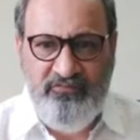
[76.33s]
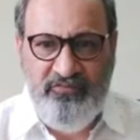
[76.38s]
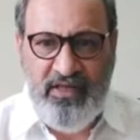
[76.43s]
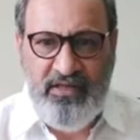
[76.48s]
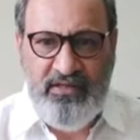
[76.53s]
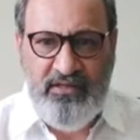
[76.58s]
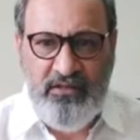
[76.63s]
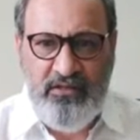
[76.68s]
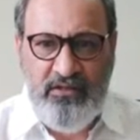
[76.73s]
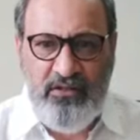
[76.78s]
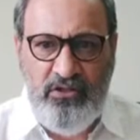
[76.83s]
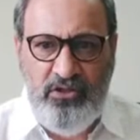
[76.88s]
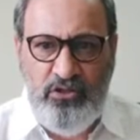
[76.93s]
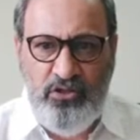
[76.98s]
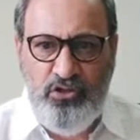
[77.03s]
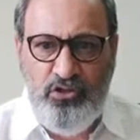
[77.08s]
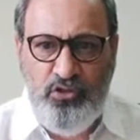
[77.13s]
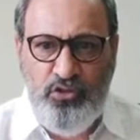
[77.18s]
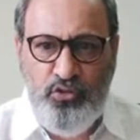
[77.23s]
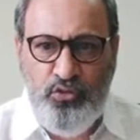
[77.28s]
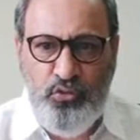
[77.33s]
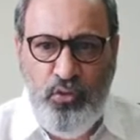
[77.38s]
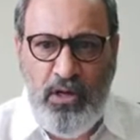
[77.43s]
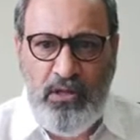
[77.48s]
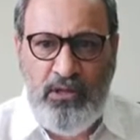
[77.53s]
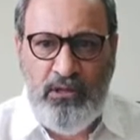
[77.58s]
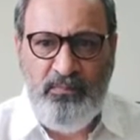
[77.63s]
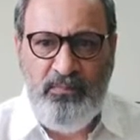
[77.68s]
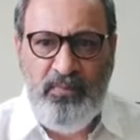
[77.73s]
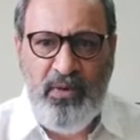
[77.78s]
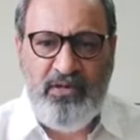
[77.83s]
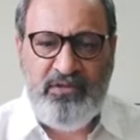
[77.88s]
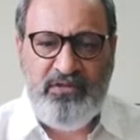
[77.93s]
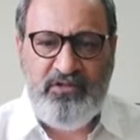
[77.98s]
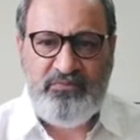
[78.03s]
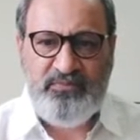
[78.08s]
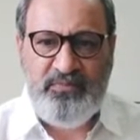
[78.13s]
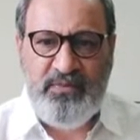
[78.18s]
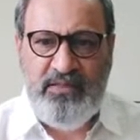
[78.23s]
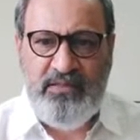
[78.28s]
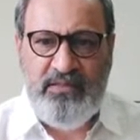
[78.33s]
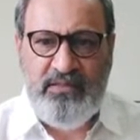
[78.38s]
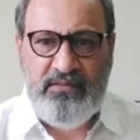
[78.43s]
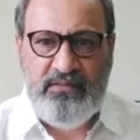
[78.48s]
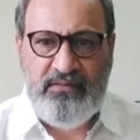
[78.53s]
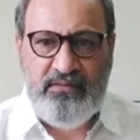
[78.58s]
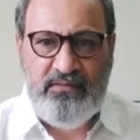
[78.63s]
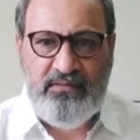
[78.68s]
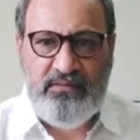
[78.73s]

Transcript: when you are a participant